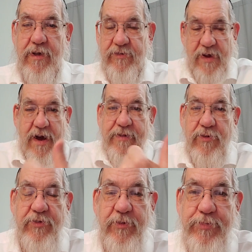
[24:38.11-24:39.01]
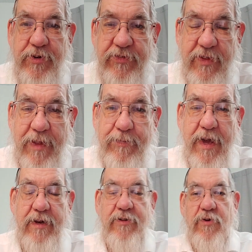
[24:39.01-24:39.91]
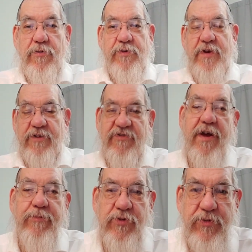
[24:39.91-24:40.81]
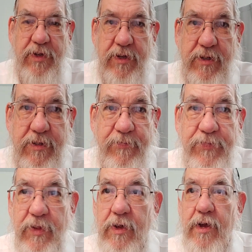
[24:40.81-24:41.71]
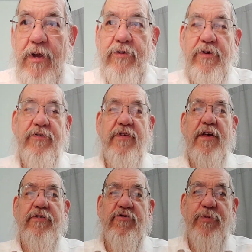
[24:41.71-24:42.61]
So either it was a person that made it, or was it Hashem? Who did it? So he says,